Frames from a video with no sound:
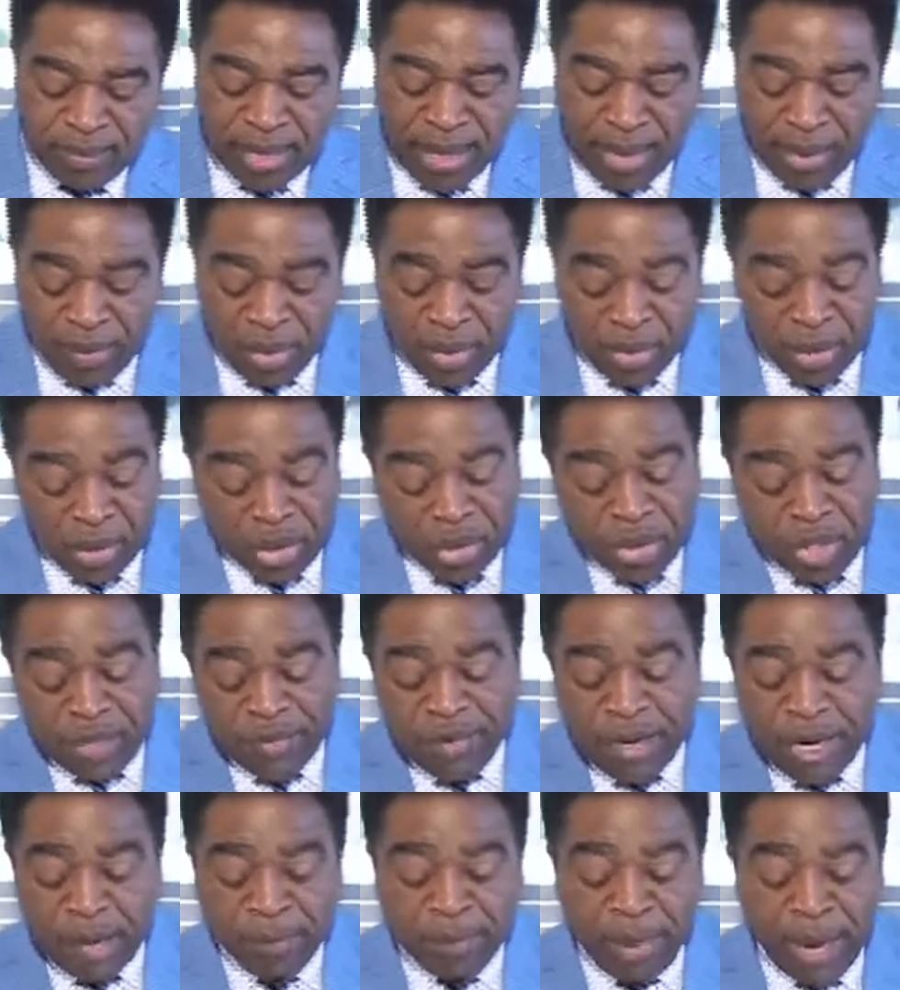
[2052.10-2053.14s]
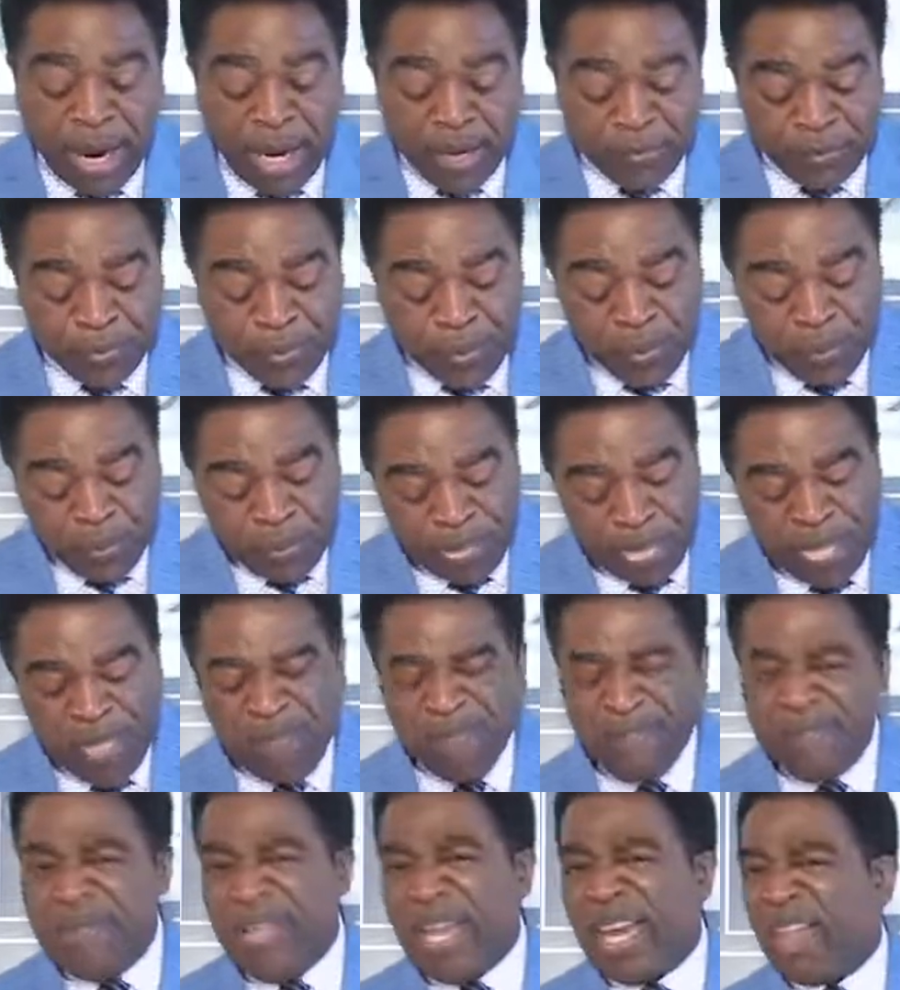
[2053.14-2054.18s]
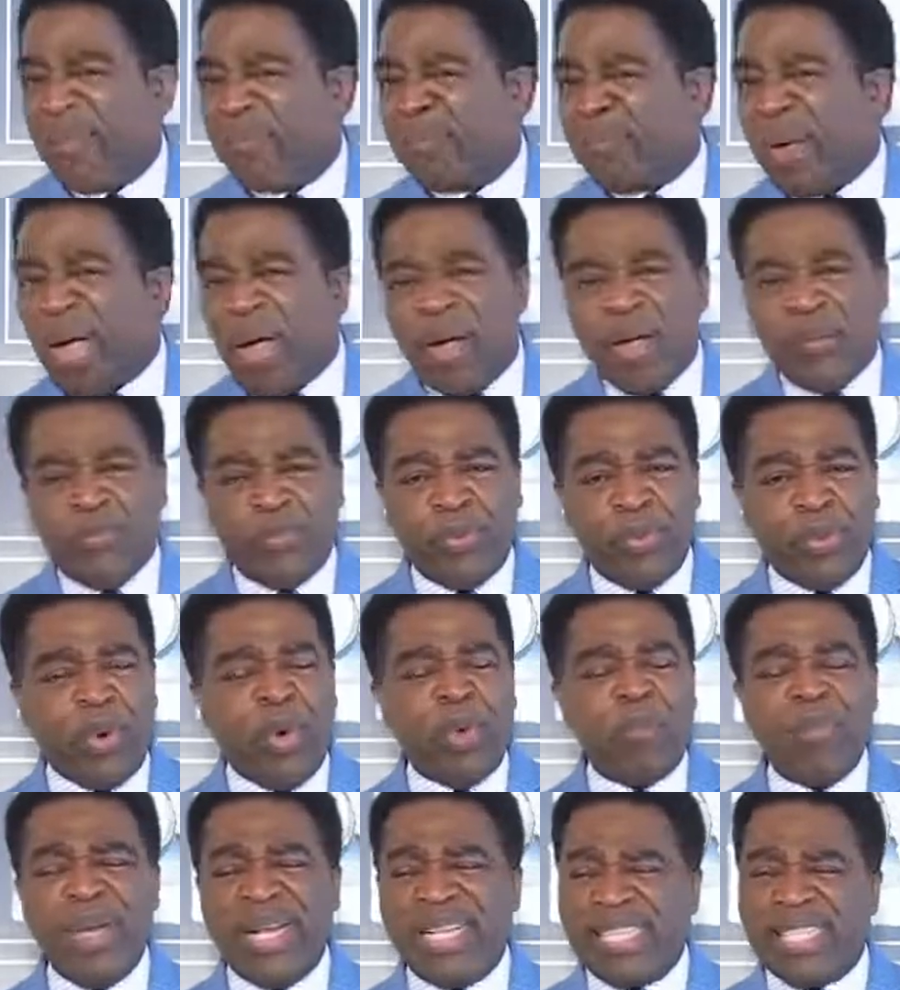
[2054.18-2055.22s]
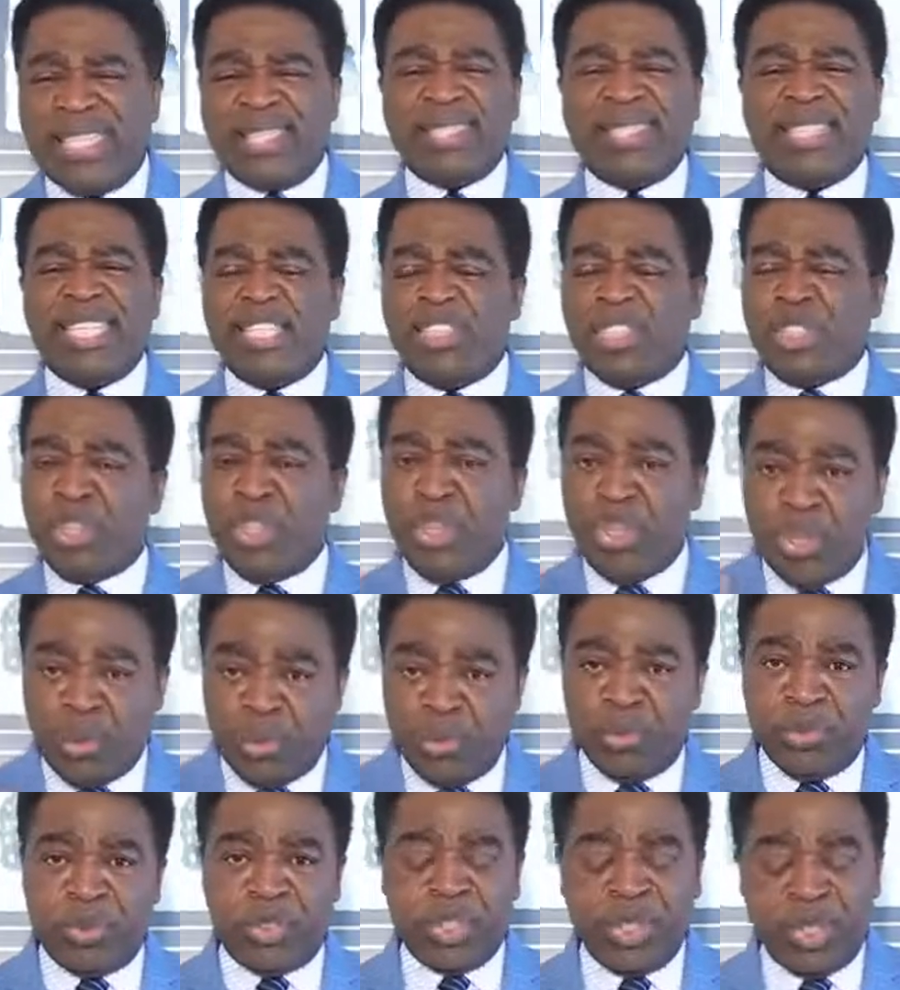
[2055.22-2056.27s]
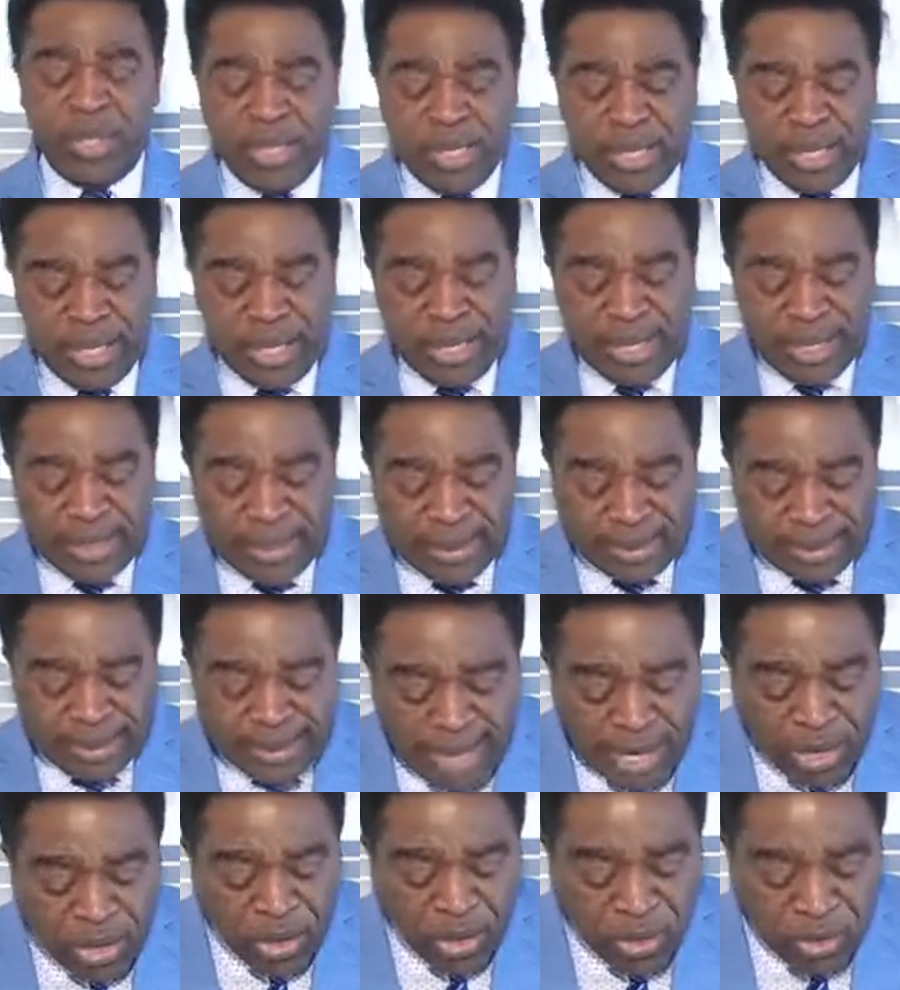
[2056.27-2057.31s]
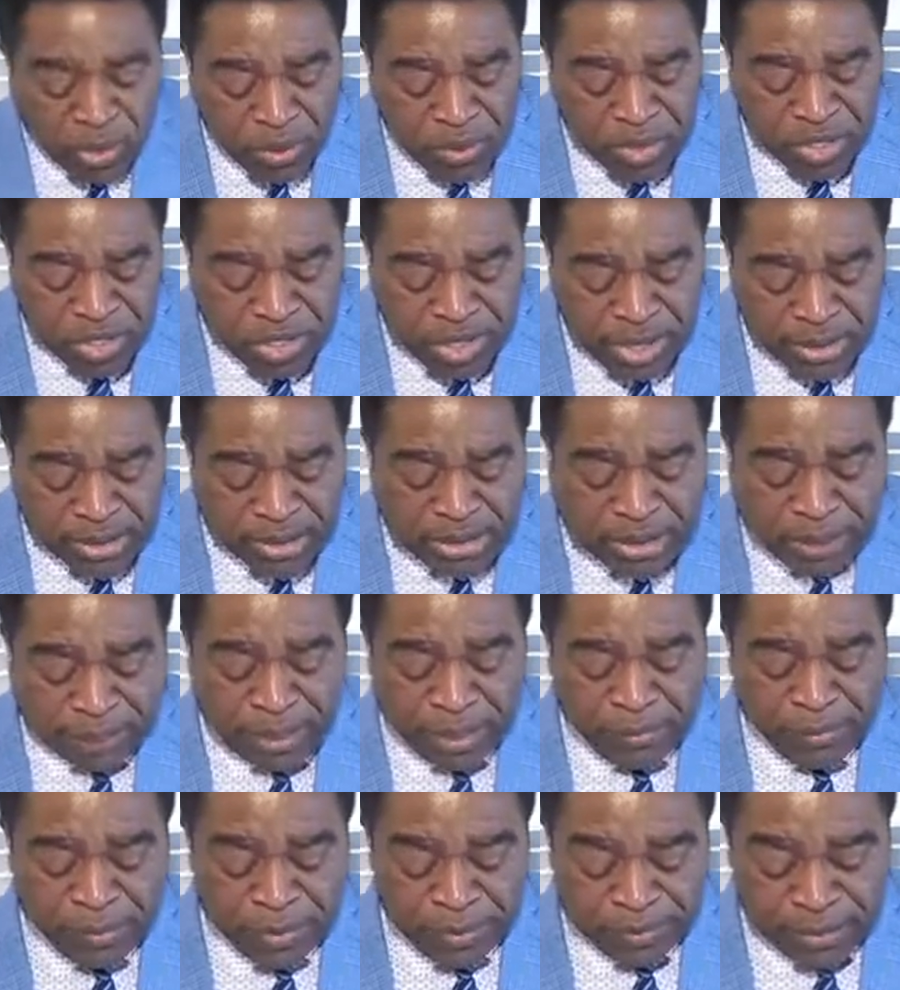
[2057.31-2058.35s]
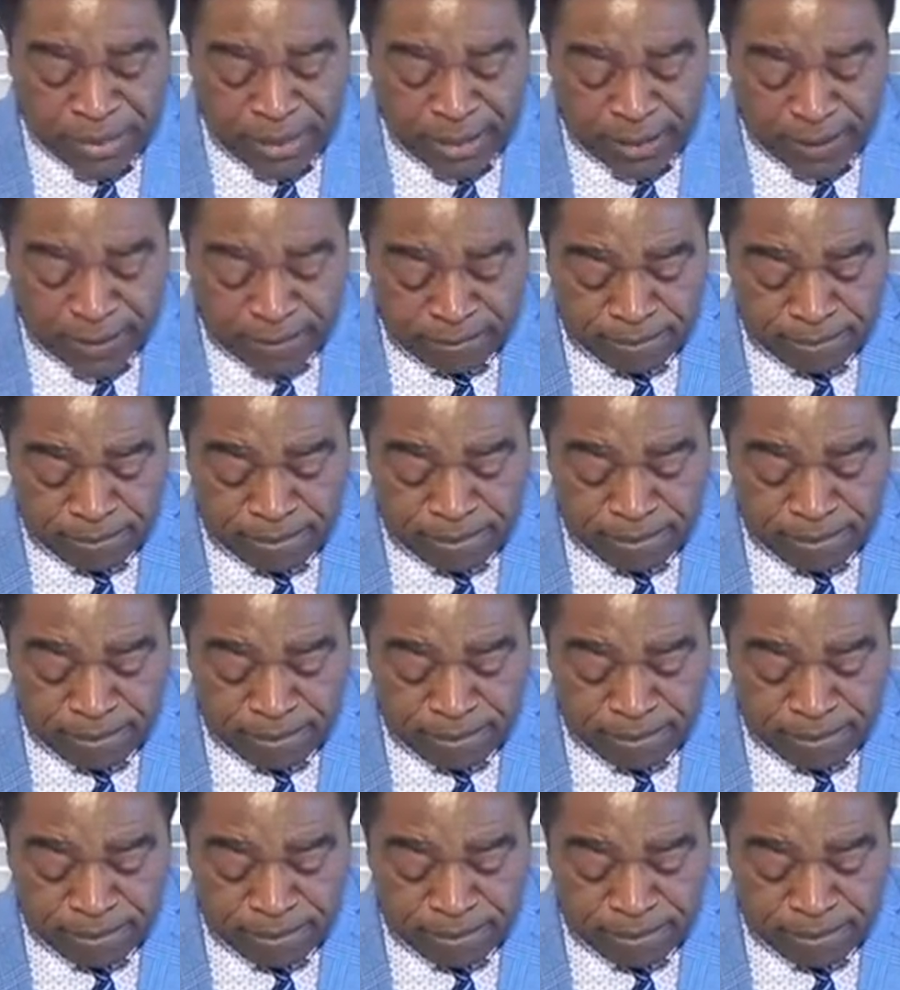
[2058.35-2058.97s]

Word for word: Holy Spirit, is not very powerful. Very powerful. Oh, may this is huge. In Second Corinthians chapter 15.